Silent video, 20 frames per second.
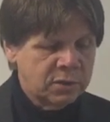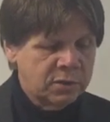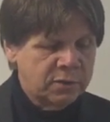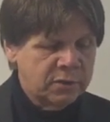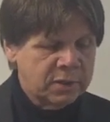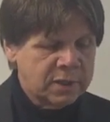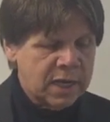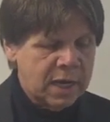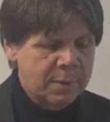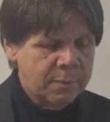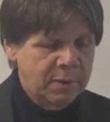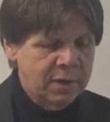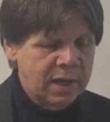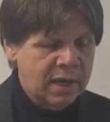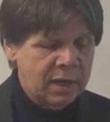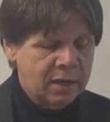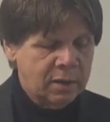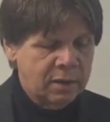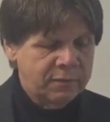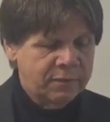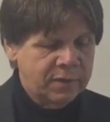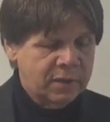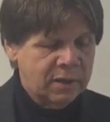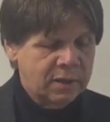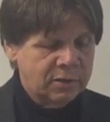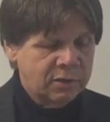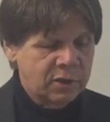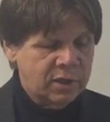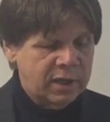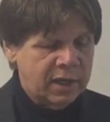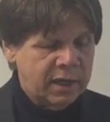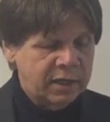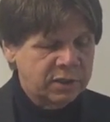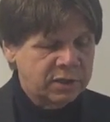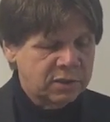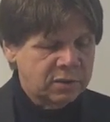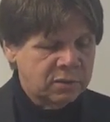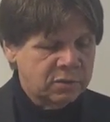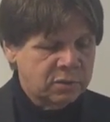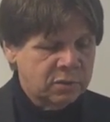to the tabernacle of the
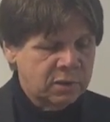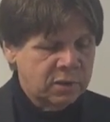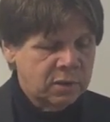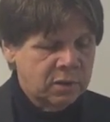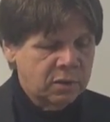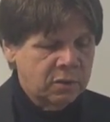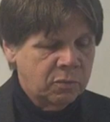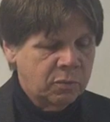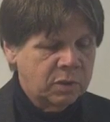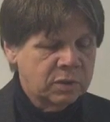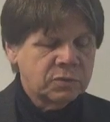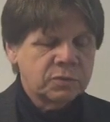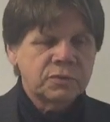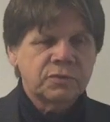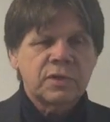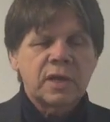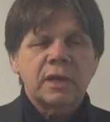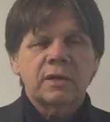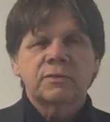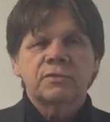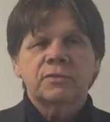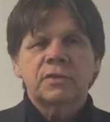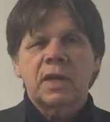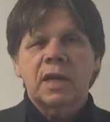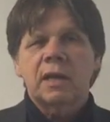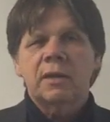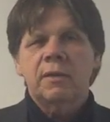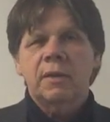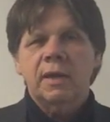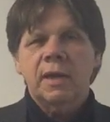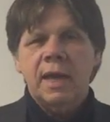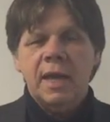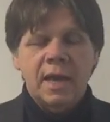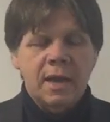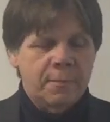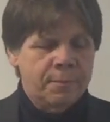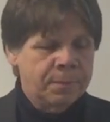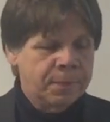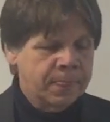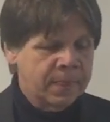congregation, which was outside the
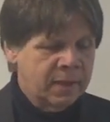camp.